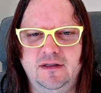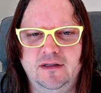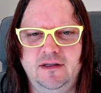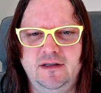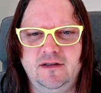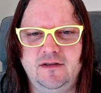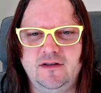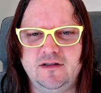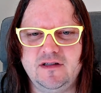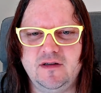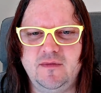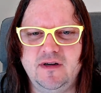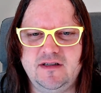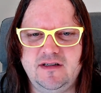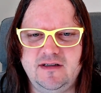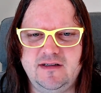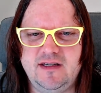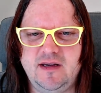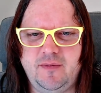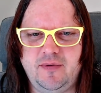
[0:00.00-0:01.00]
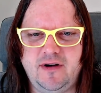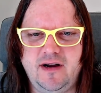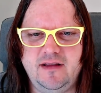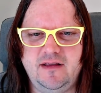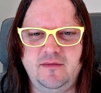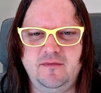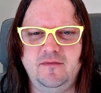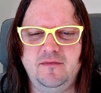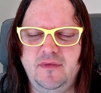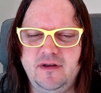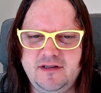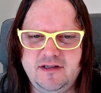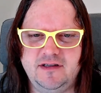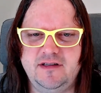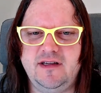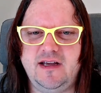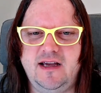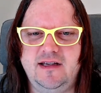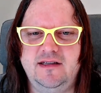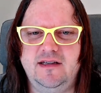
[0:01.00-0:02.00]
Not so much to separate them,
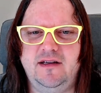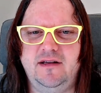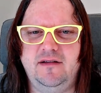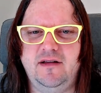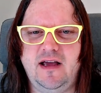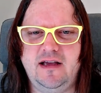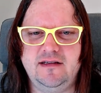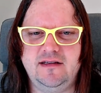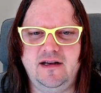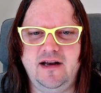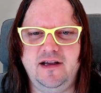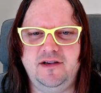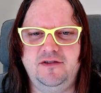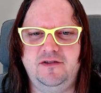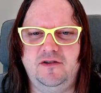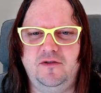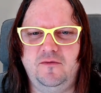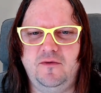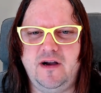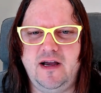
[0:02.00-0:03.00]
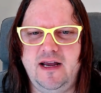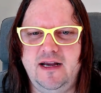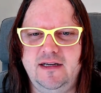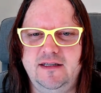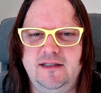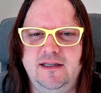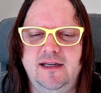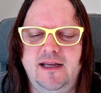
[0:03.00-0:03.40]
just as an extra way to